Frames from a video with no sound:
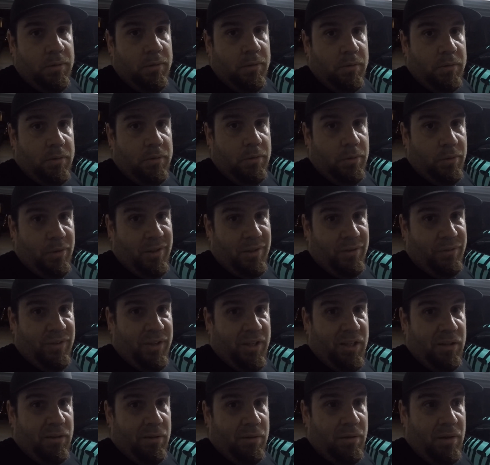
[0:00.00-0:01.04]
this
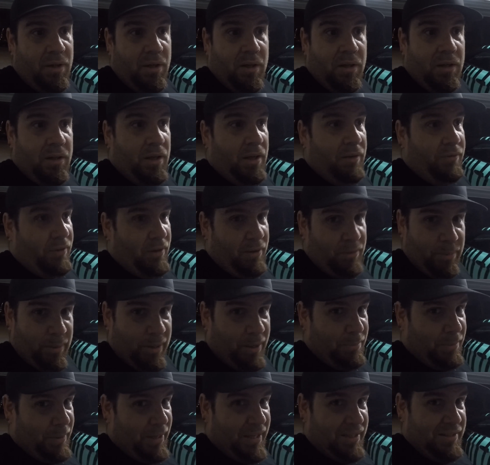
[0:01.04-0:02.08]
video. If
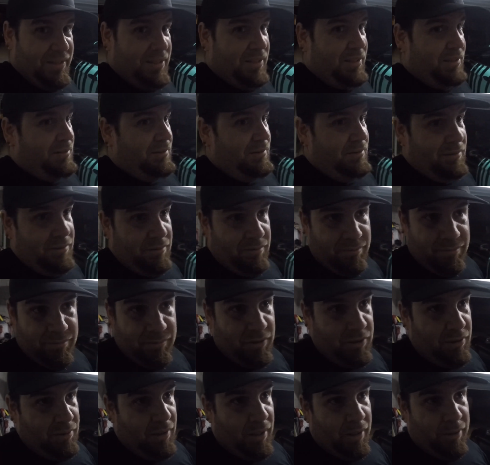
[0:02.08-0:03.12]
anybody buys it,
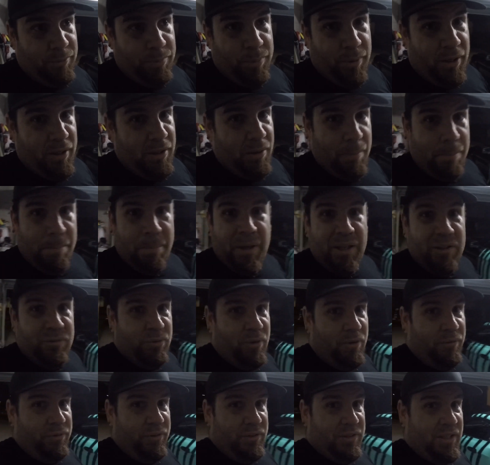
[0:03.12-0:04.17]
that's probably your best
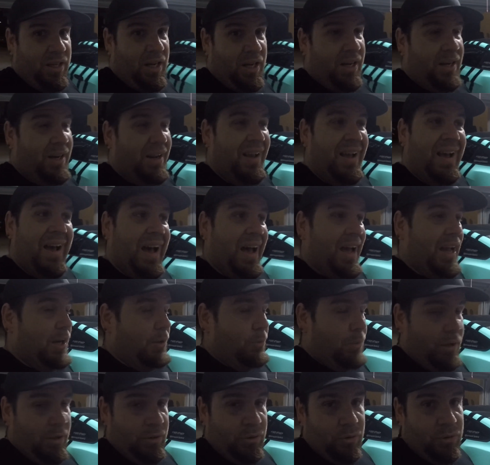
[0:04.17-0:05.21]
reference guide. I didn't
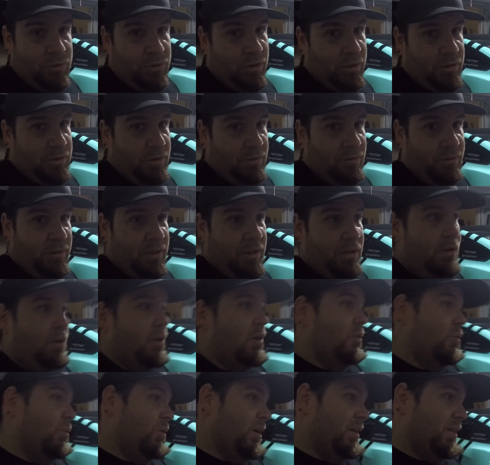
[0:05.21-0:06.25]
want to do instructional video.
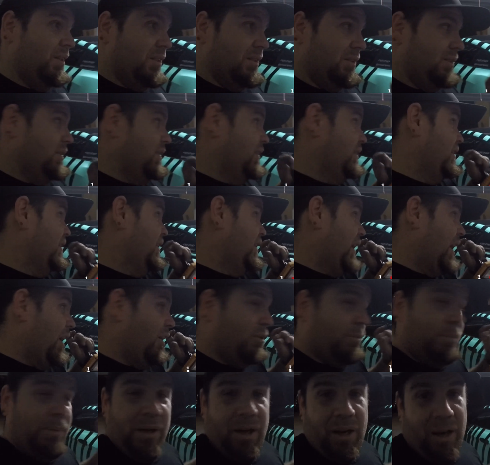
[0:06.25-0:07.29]
One, because I would
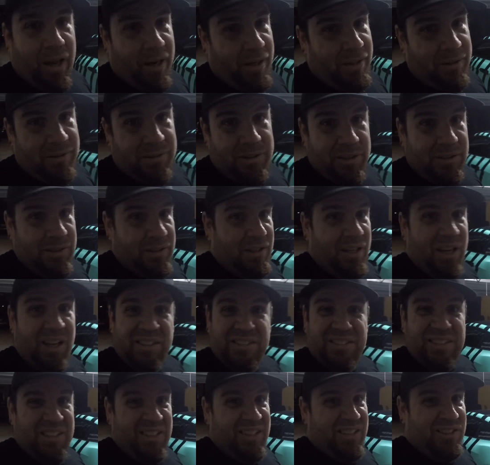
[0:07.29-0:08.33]
have been a lot of just
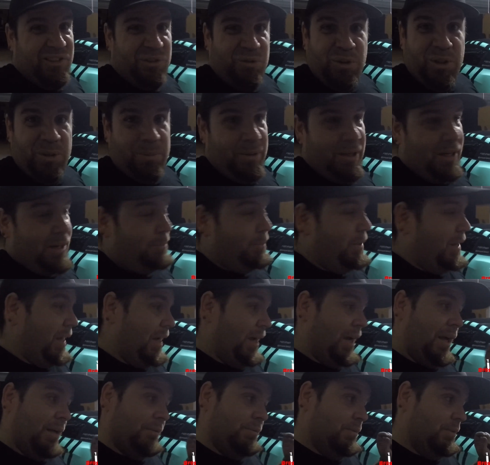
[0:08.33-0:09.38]
cussing and screaming. I'd be
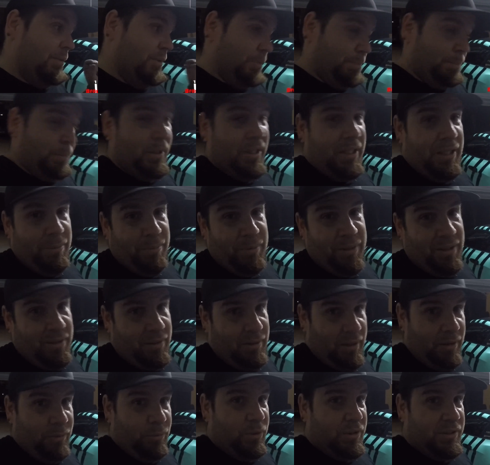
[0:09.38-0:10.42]
like, believe me,
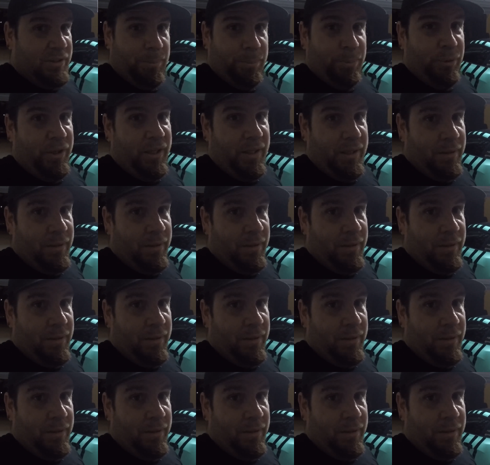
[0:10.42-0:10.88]
it wasn't pretty.